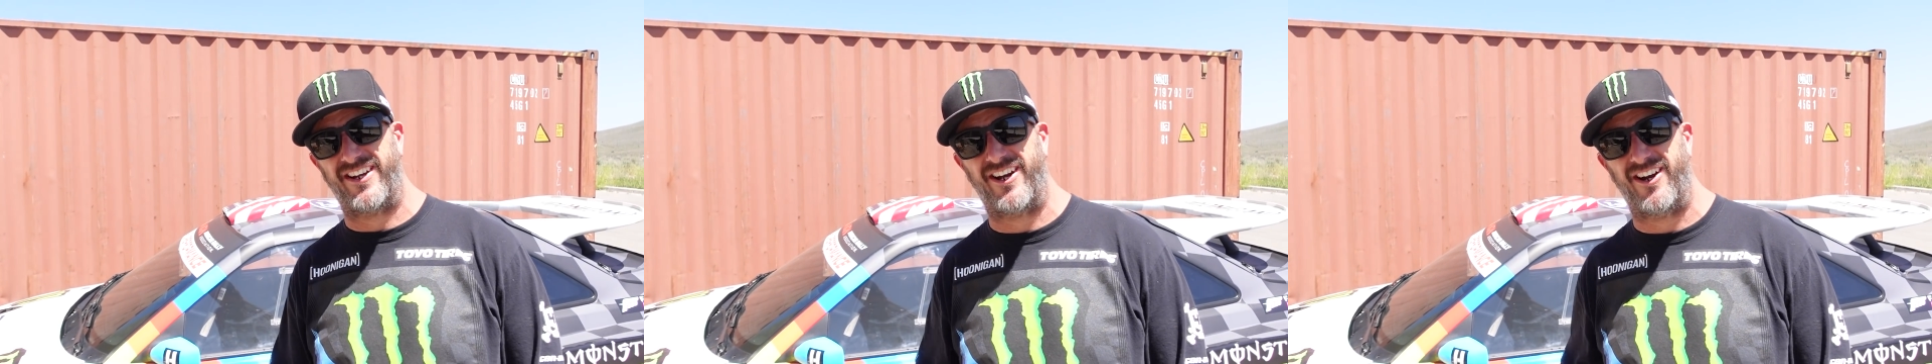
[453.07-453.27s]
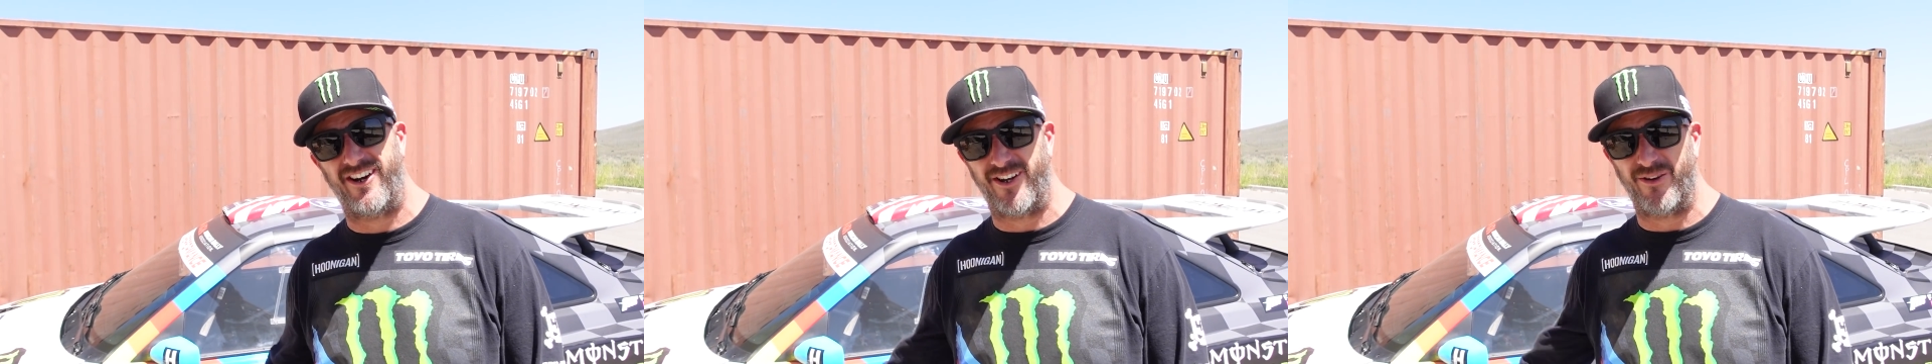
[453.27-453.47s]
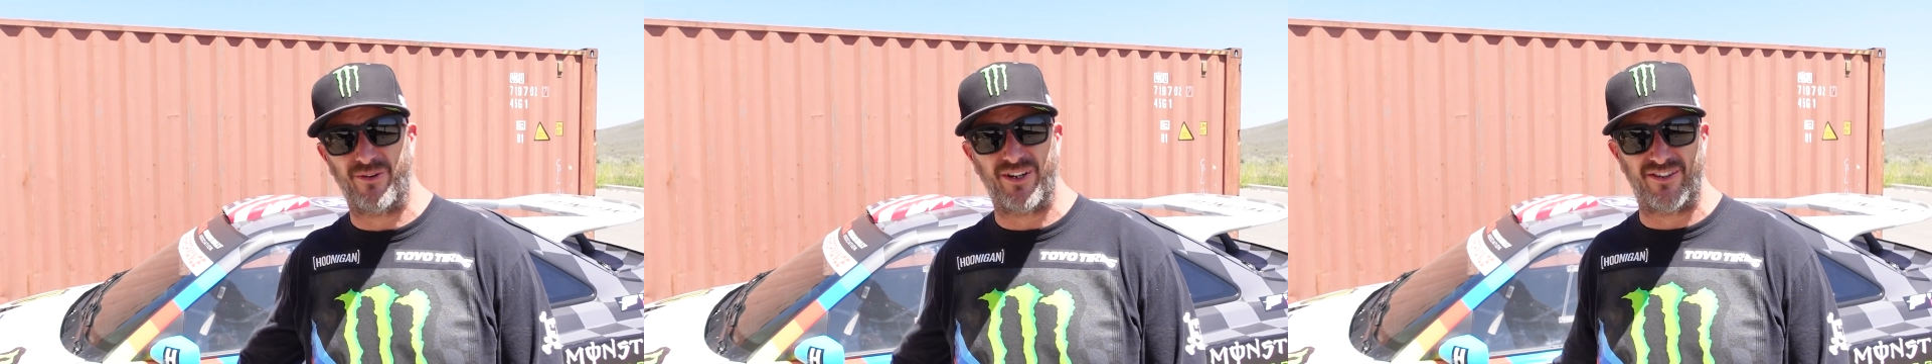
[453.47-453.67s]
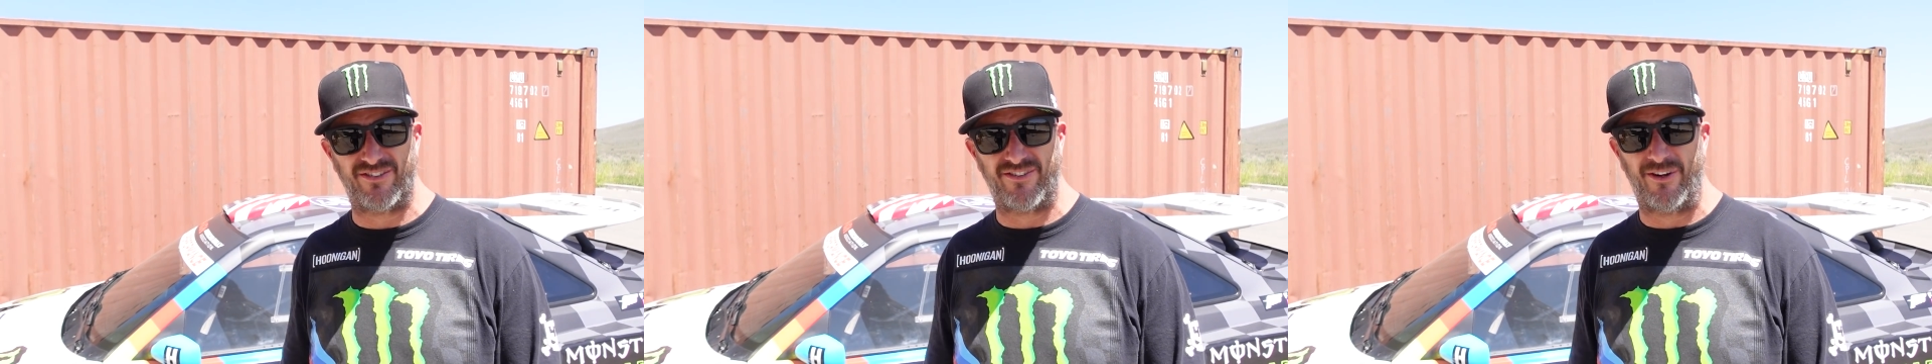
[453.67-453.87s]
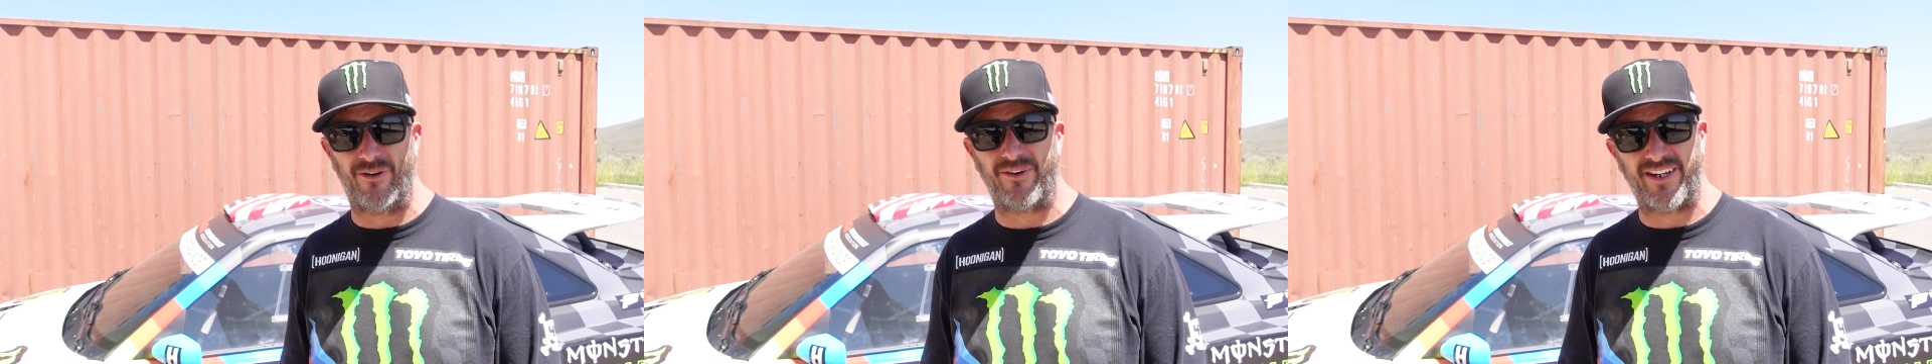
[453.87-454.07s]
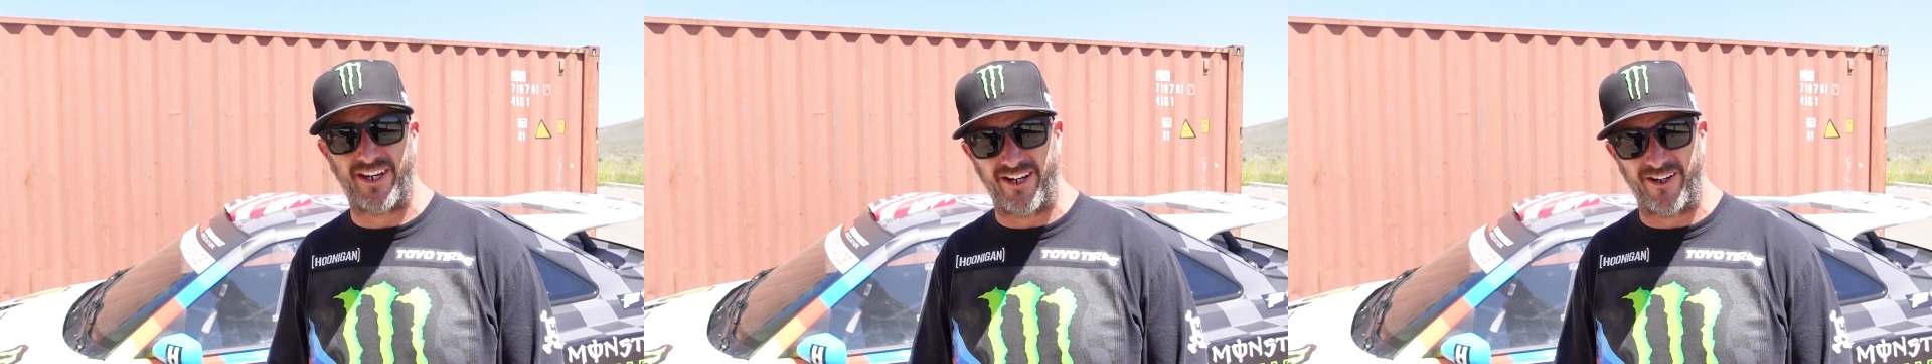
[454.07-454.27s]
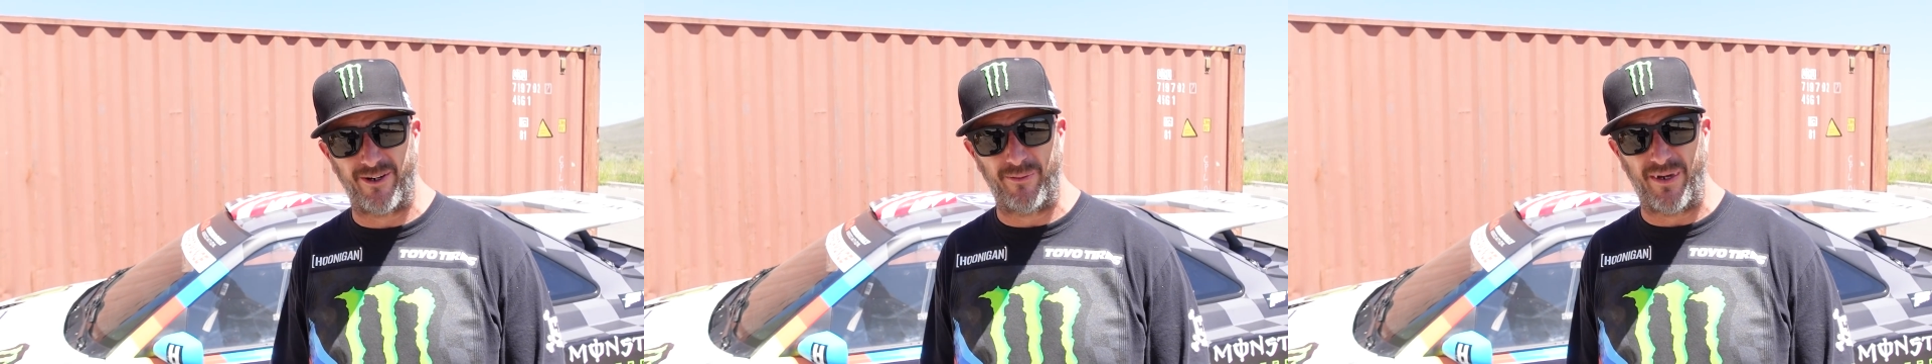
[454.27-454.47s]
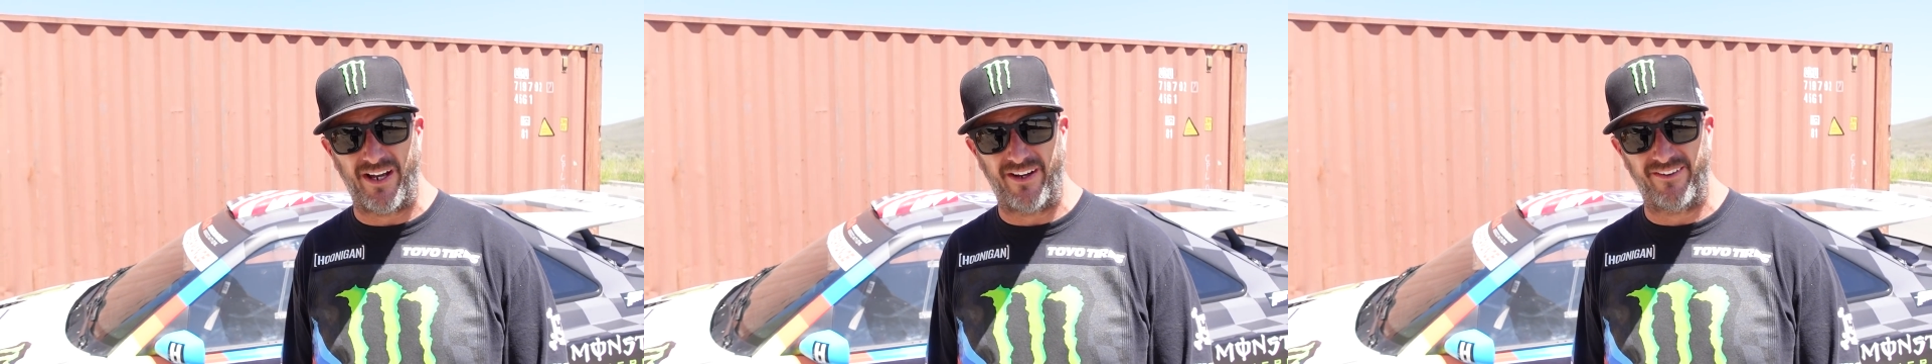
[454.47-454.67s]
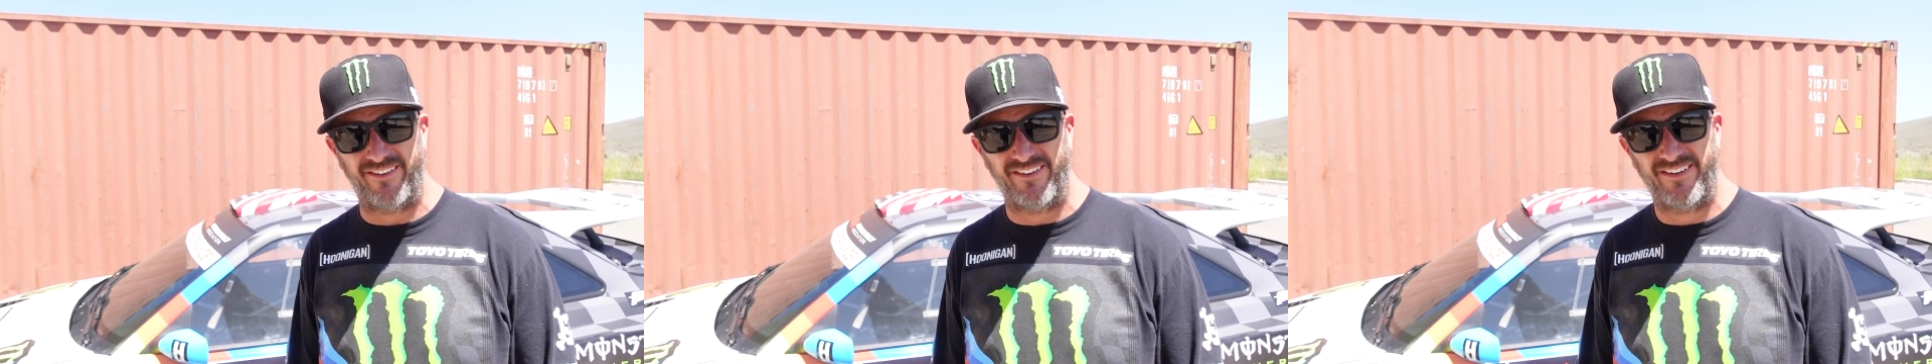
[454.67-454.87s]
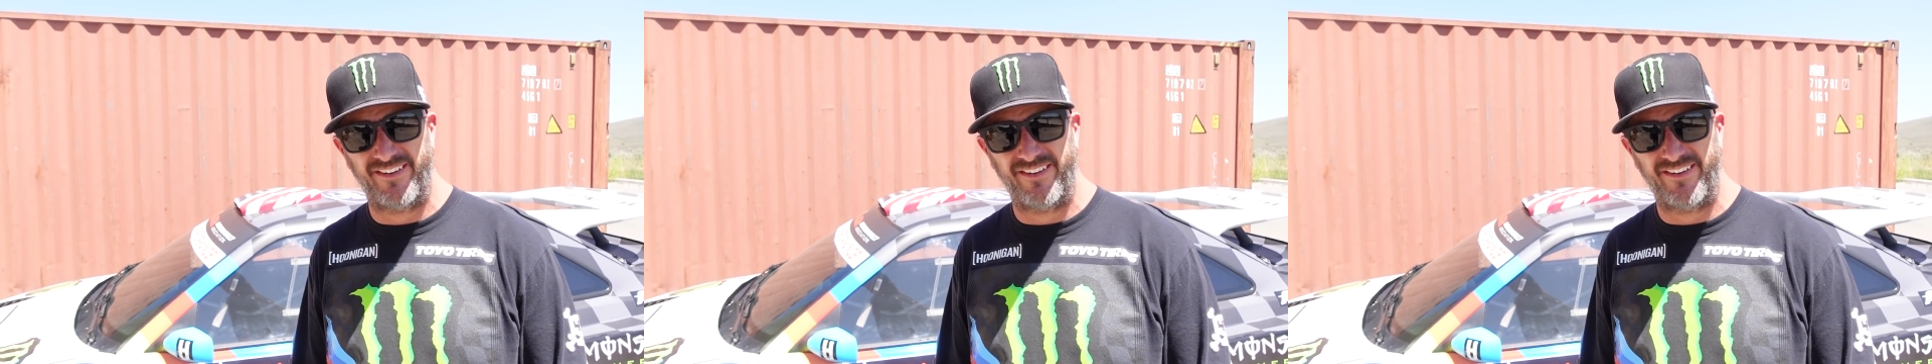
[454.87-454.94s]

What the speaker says: car that we just don't care about.